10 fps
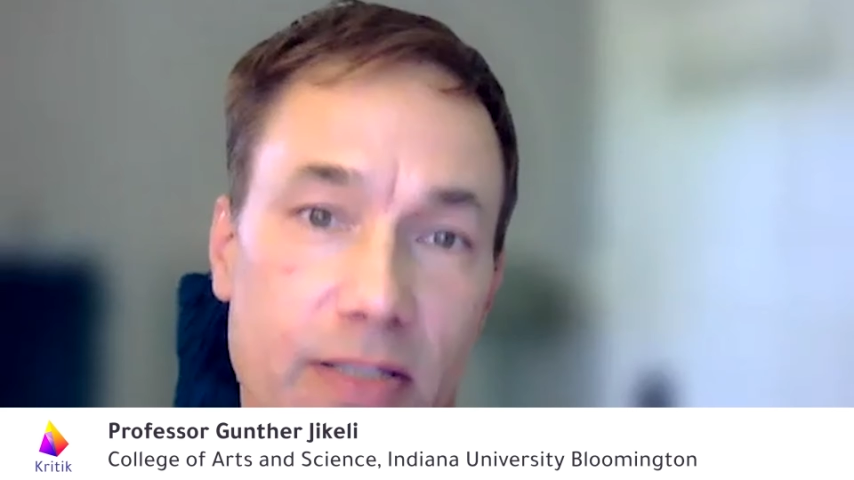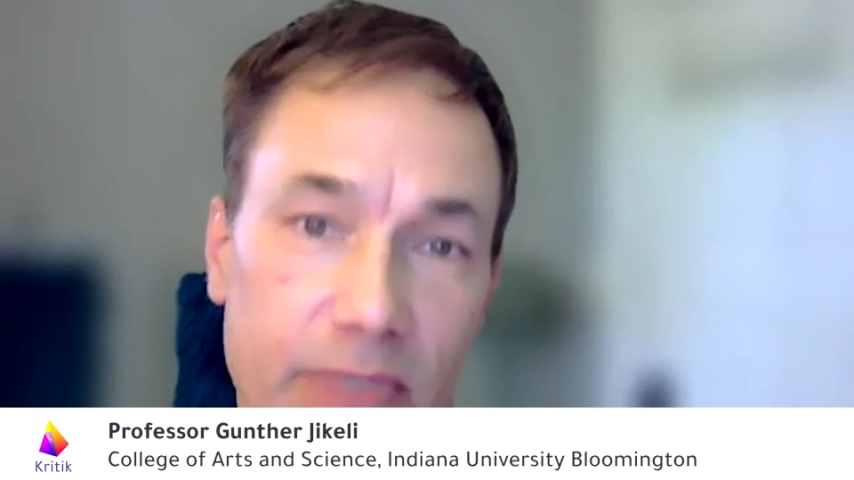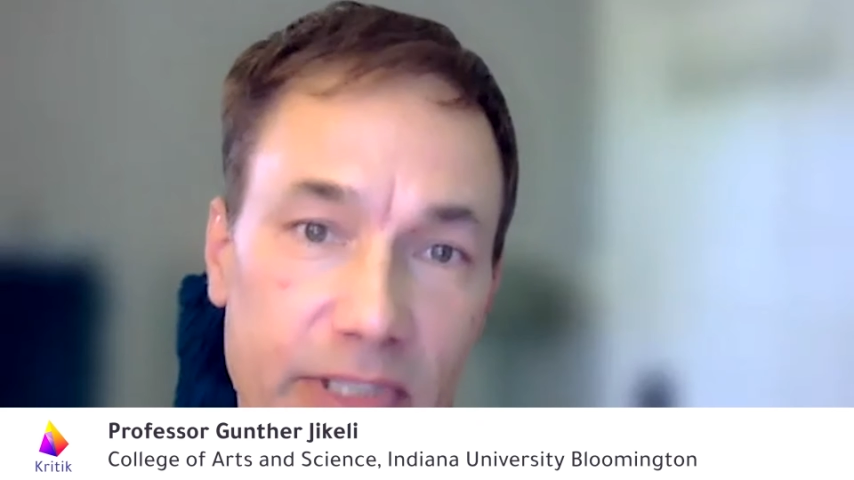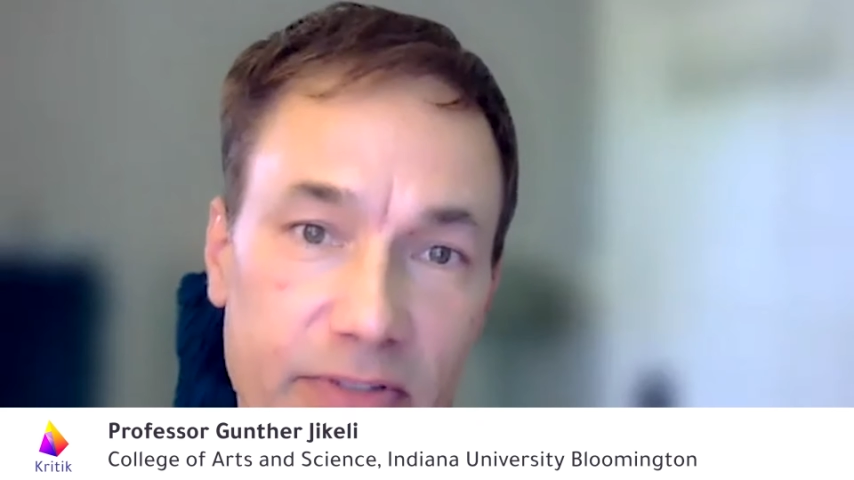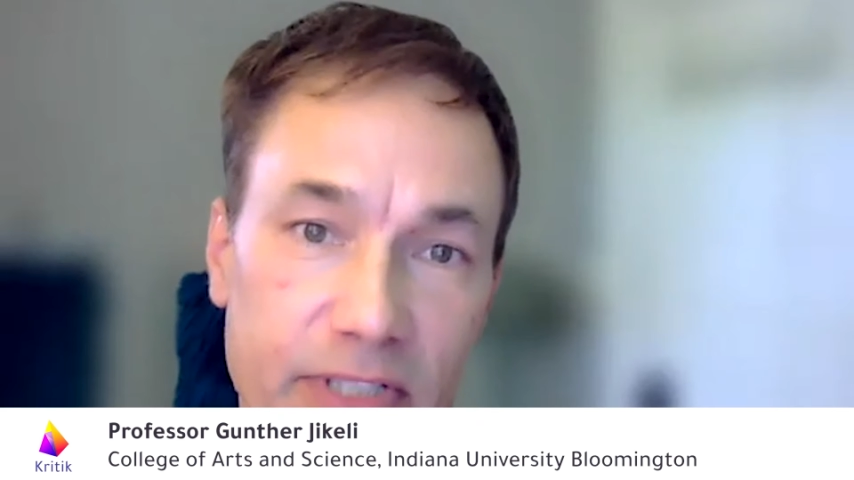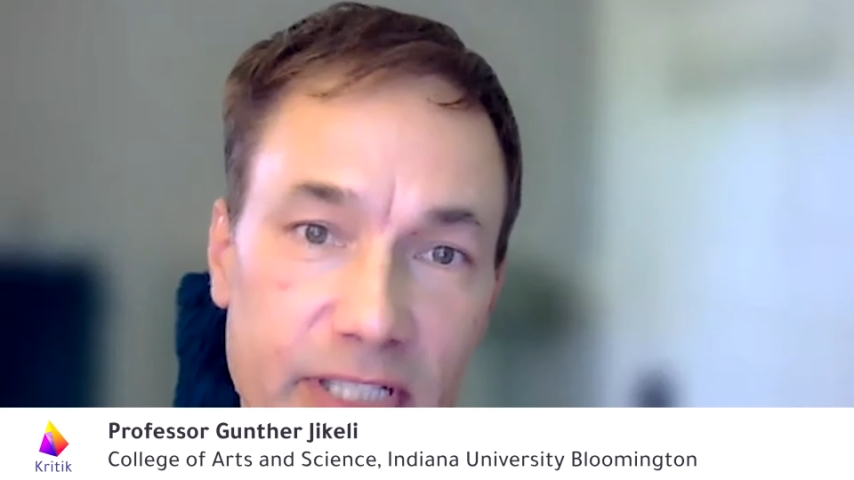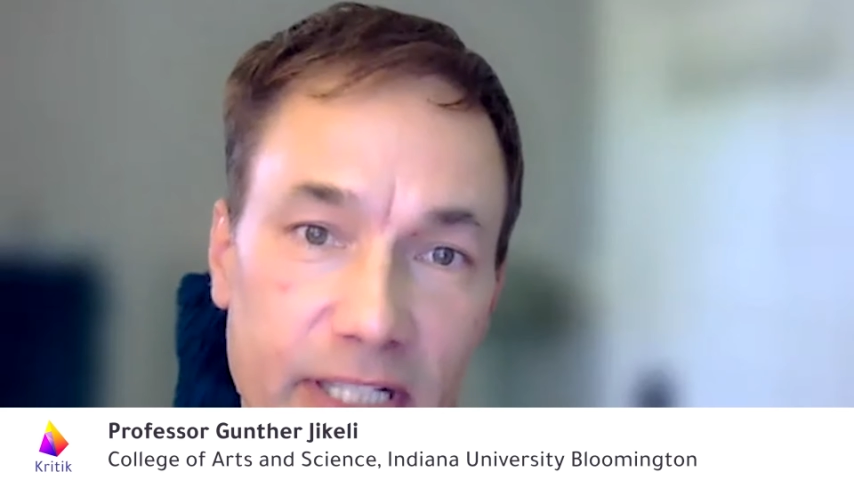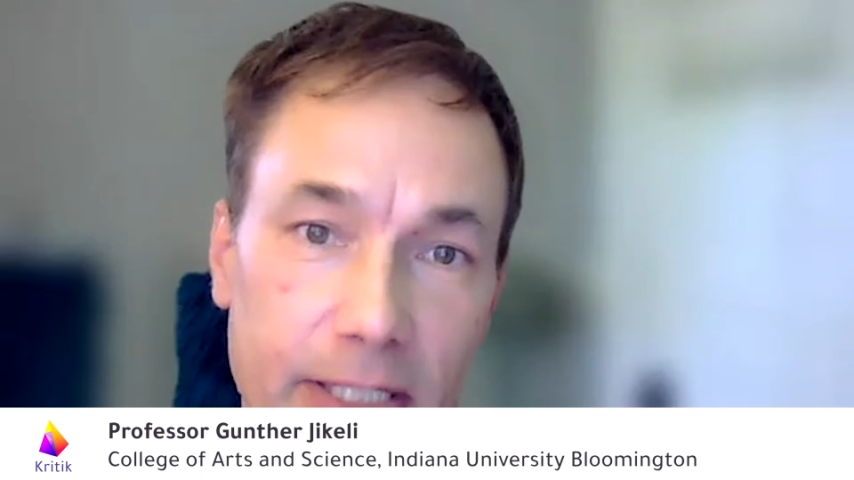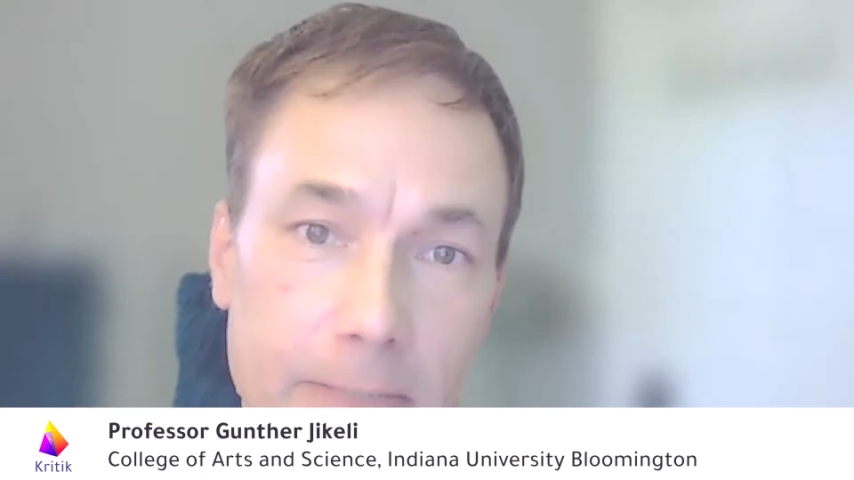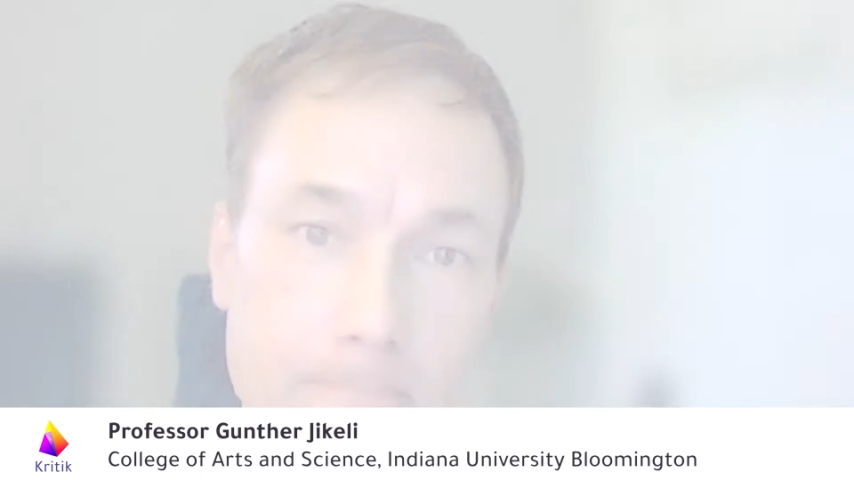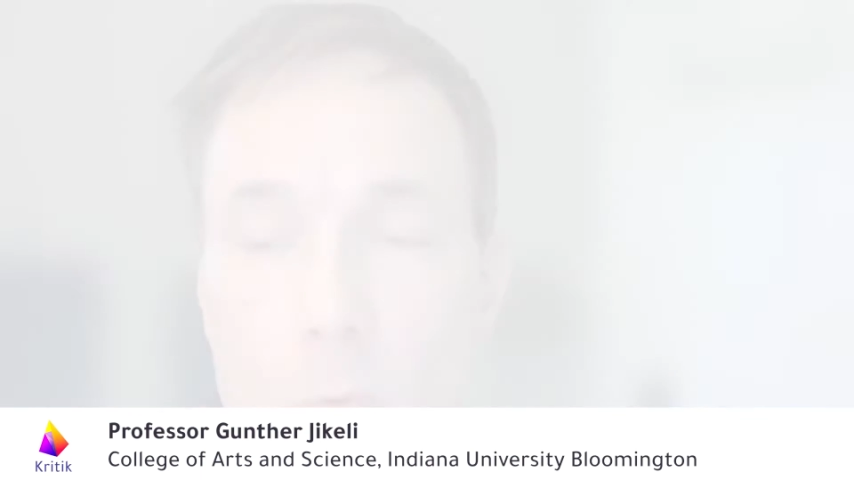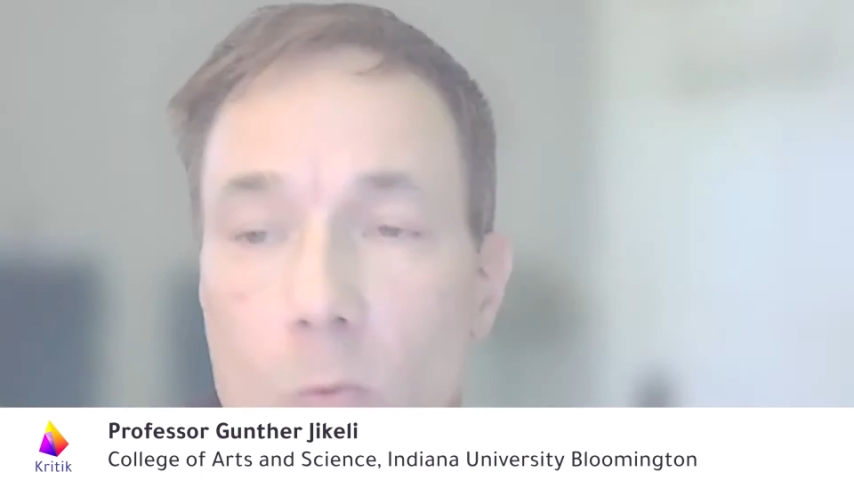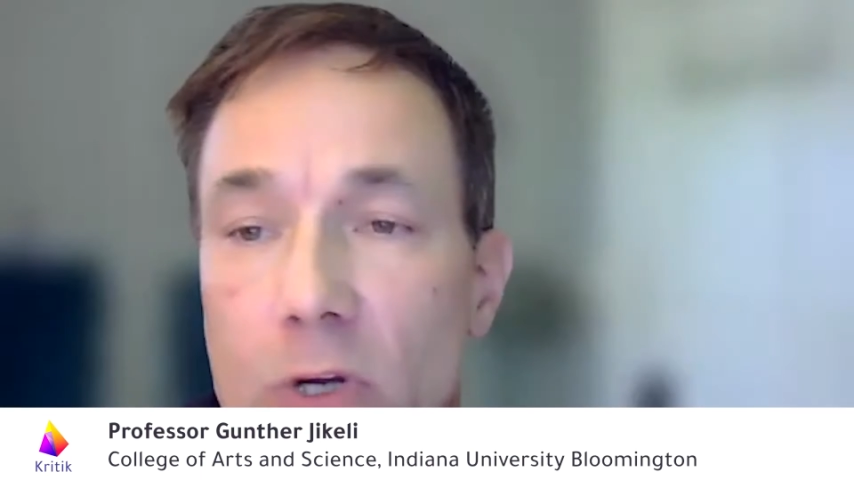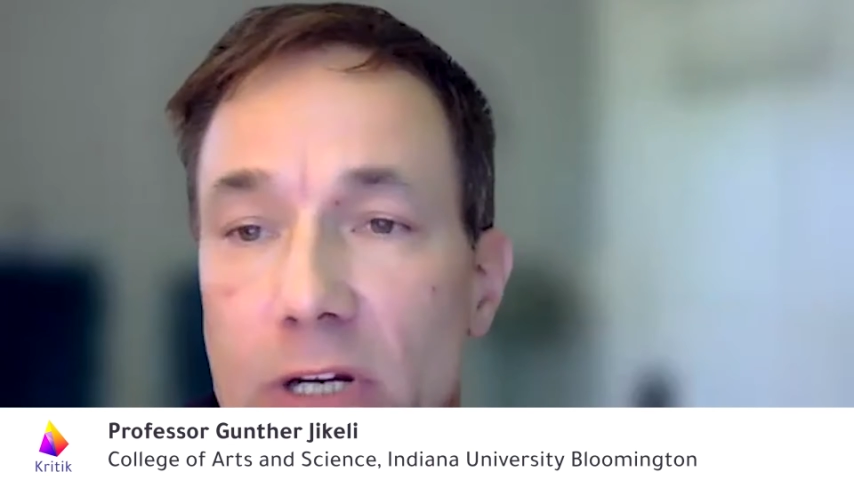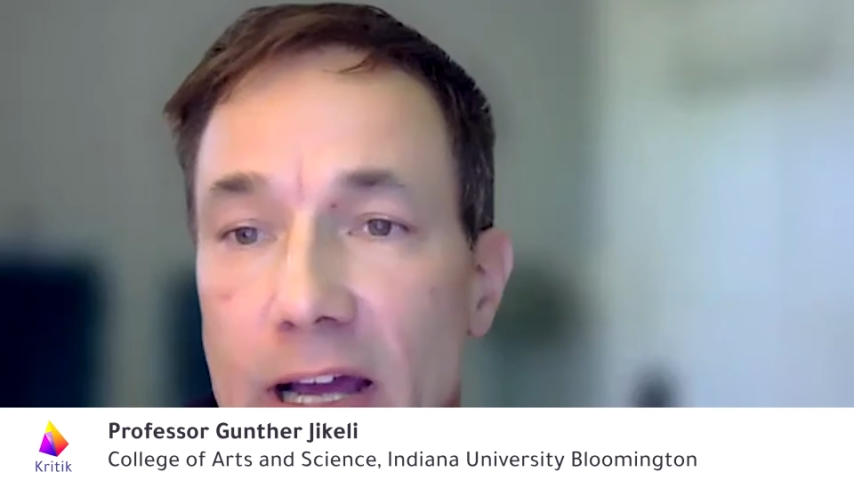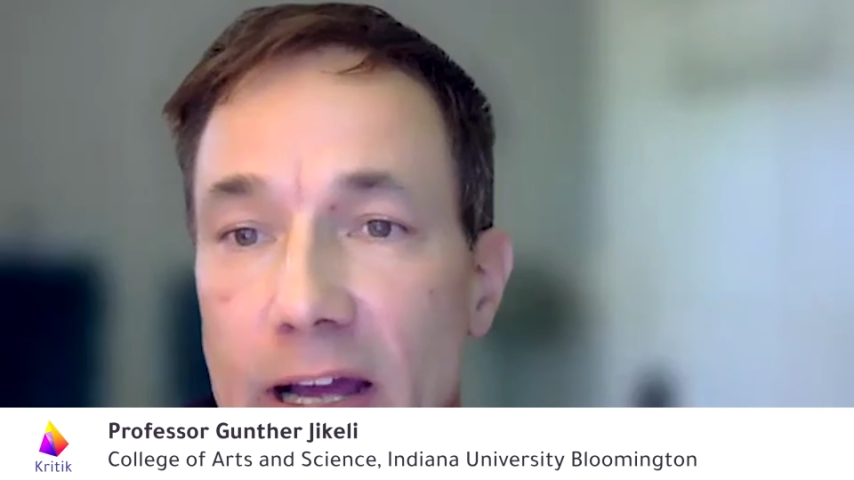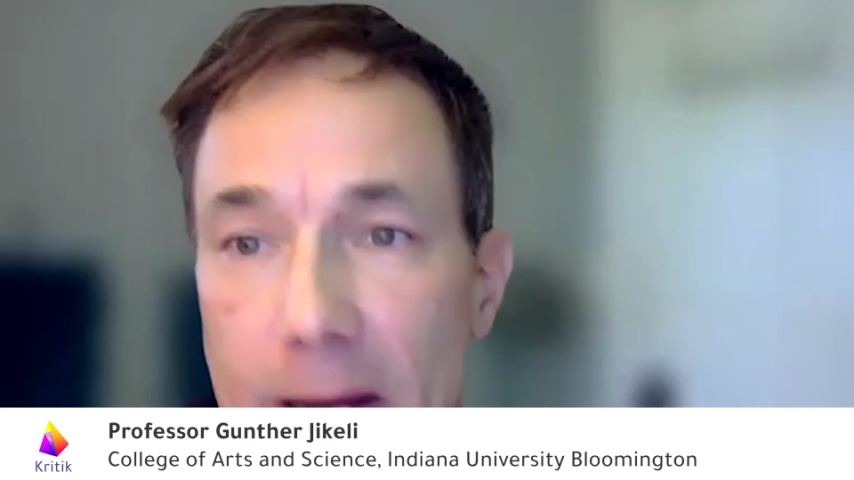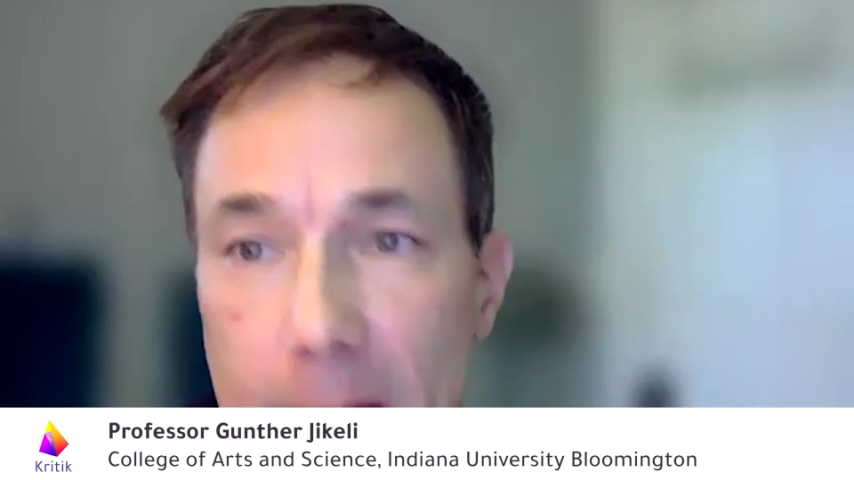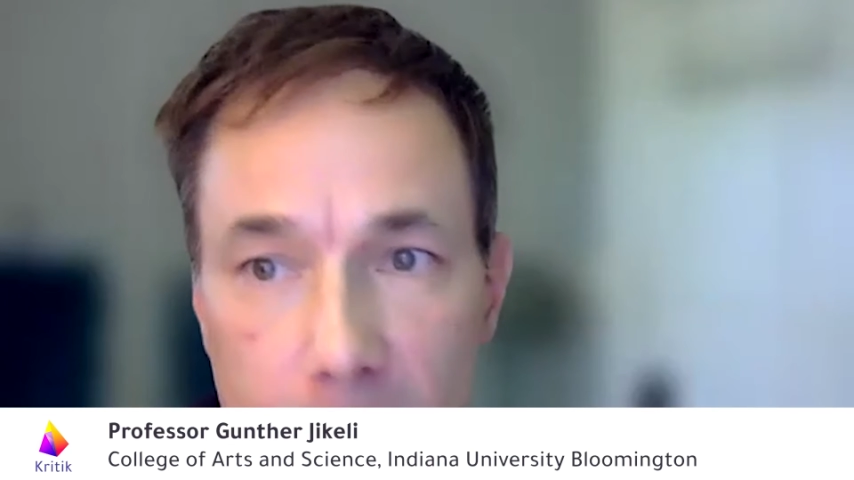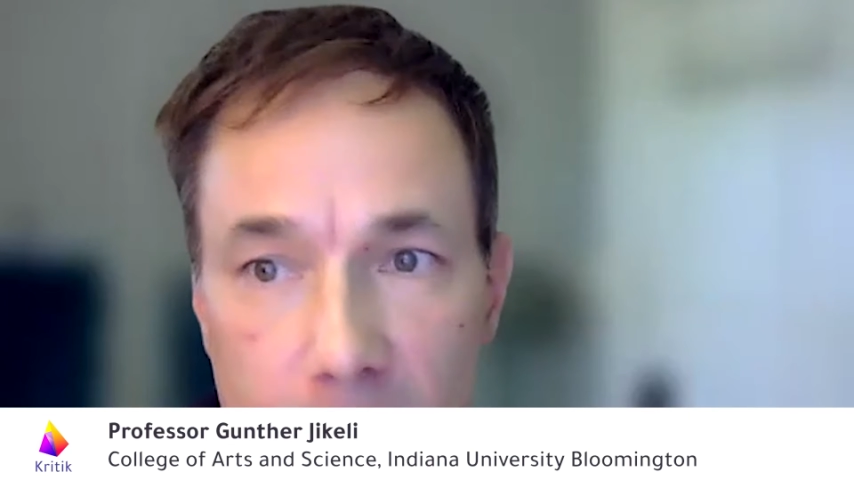with Kritik. What
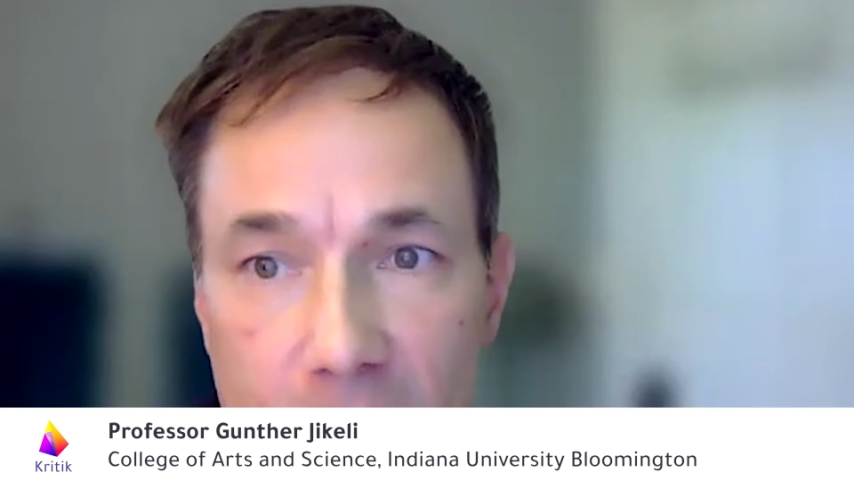I